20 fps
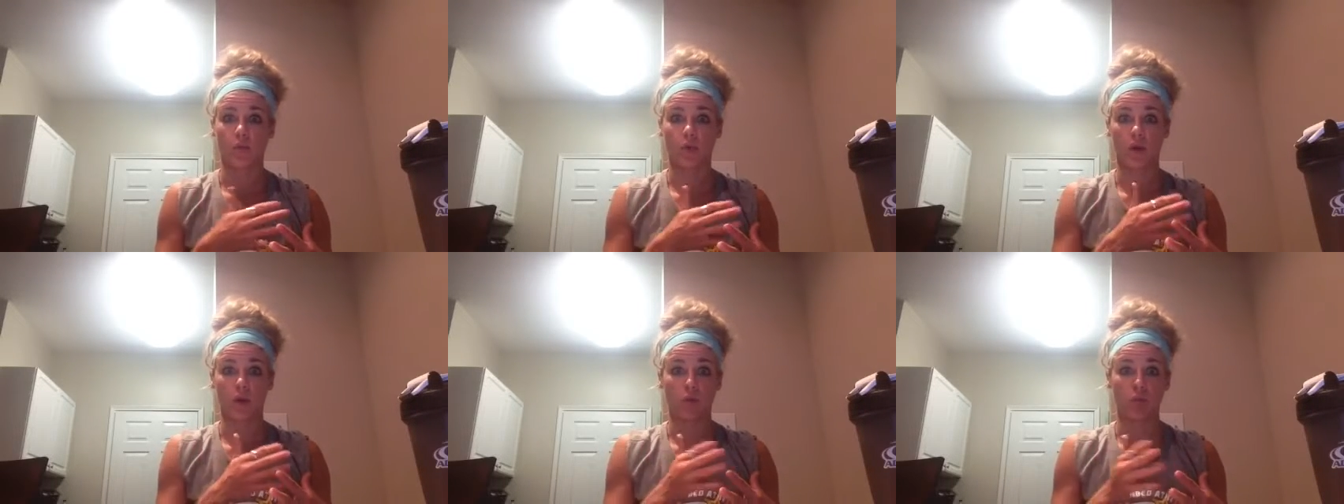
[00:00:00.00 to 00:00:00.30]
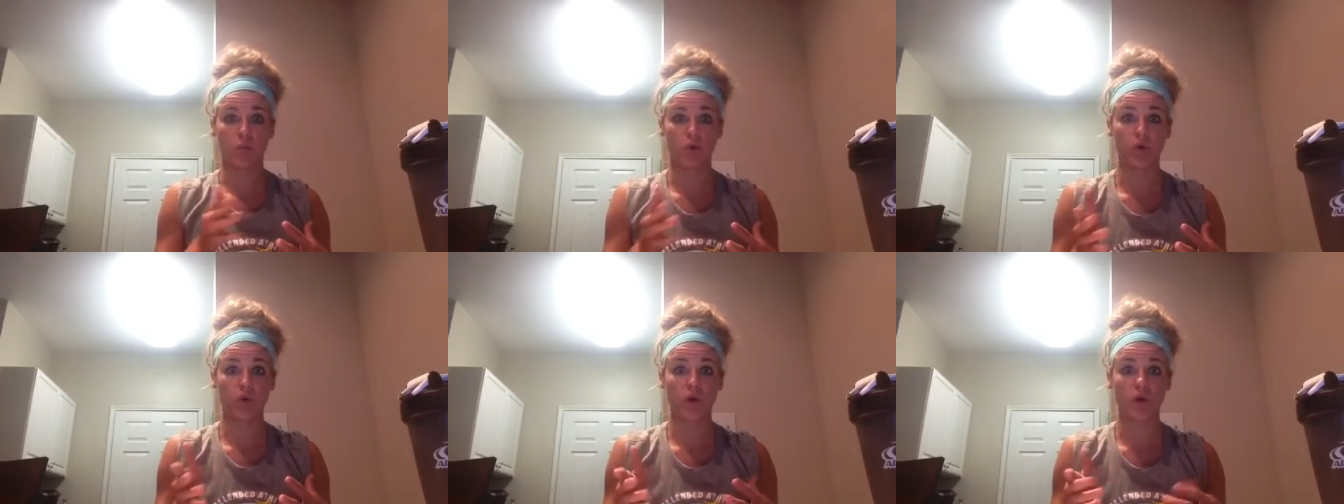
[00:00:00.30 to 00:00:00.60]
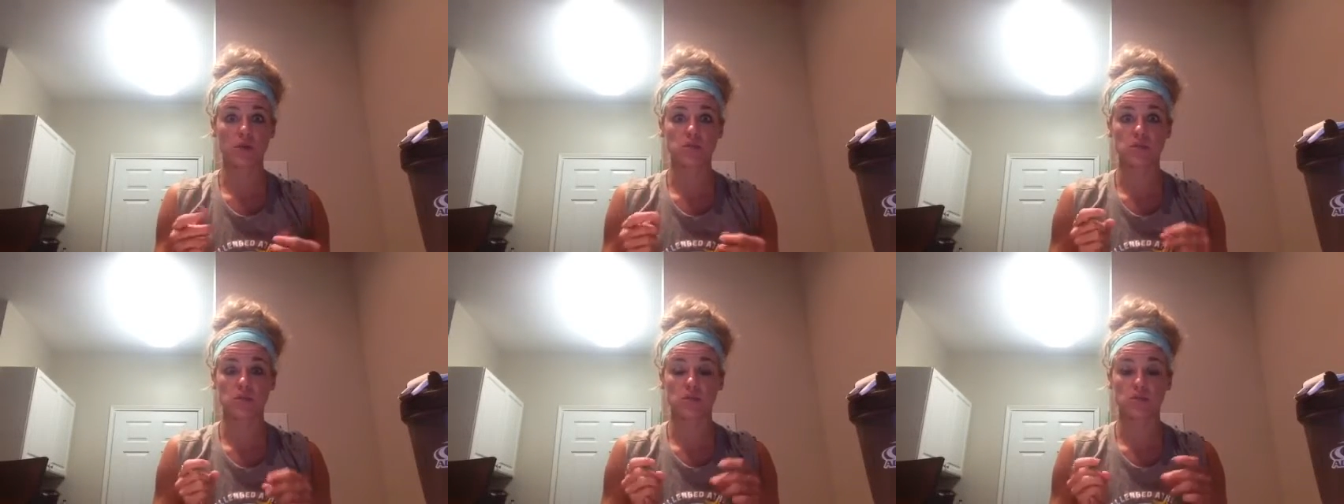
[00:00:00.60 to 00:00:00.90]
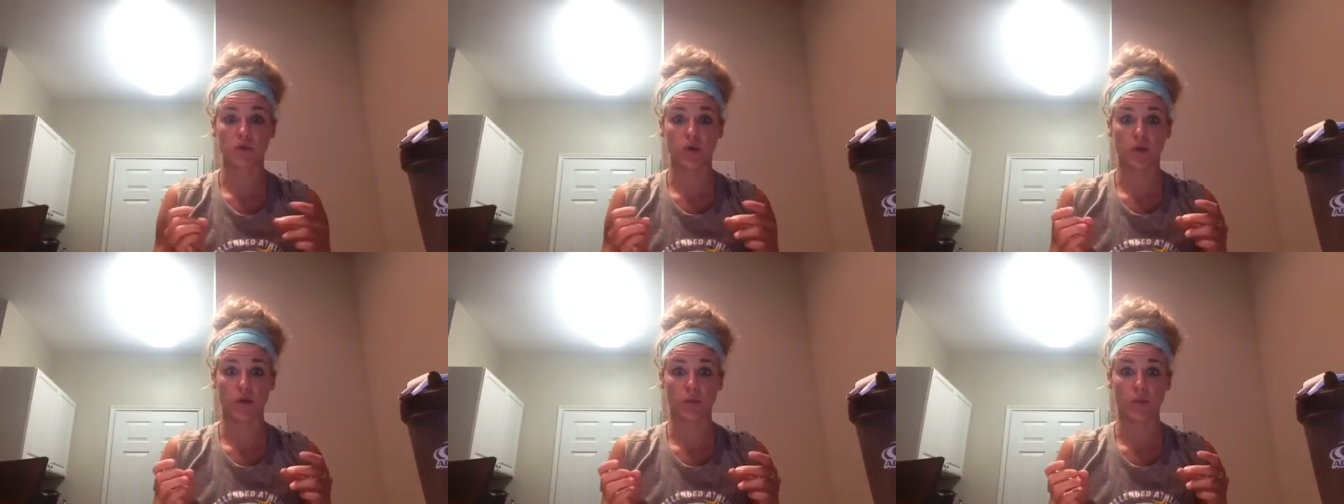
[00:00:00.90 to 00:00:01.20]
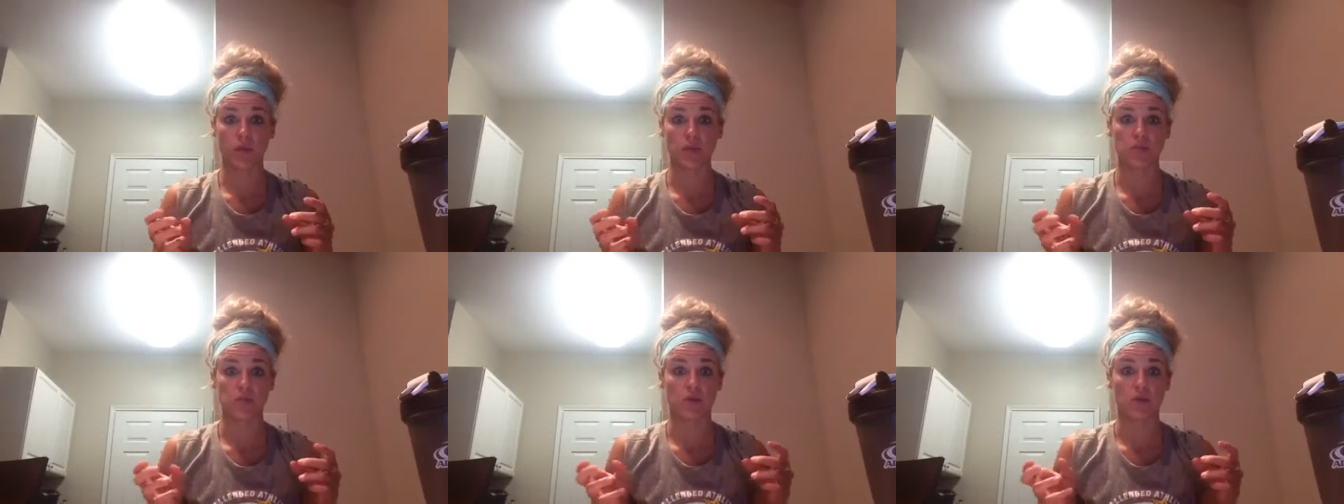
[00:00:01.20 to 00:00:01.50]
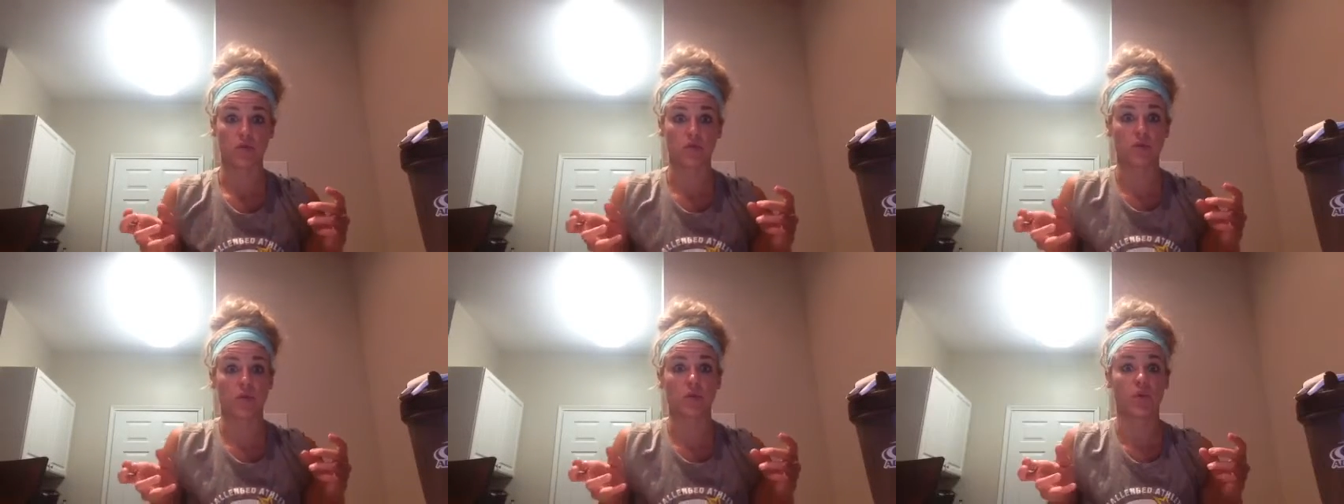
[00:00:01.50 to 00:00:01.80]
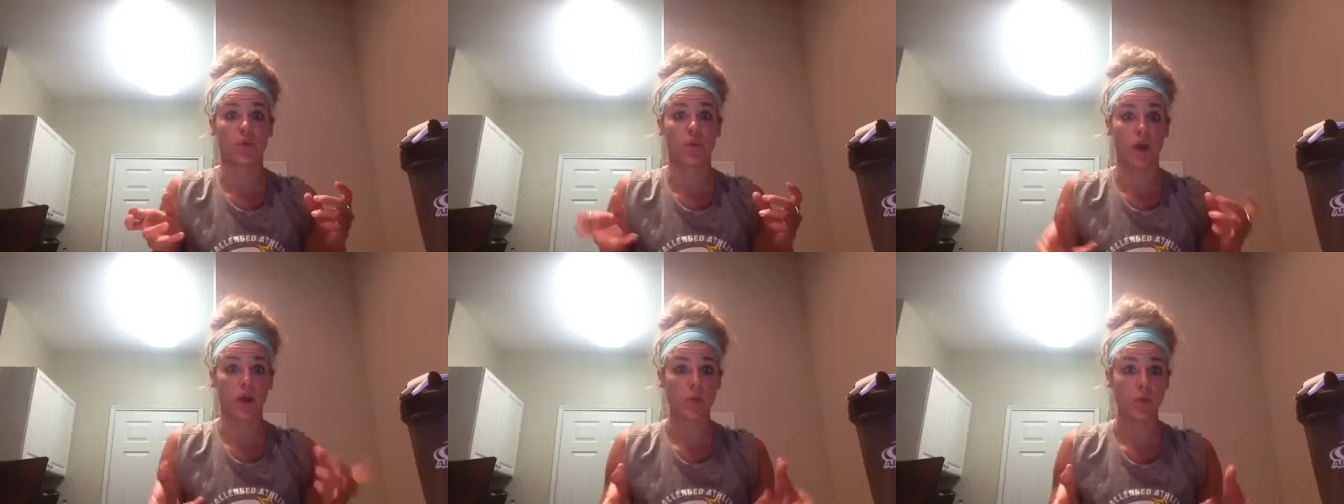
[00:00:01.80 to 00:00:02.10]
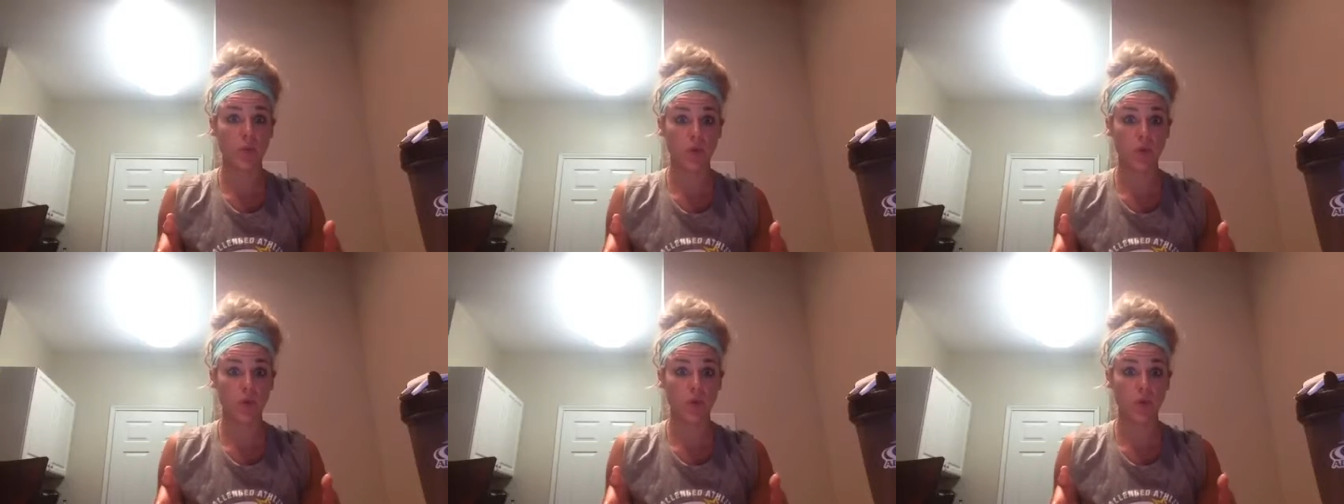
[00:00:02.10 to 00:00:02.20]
reading books and surrounding myself with the right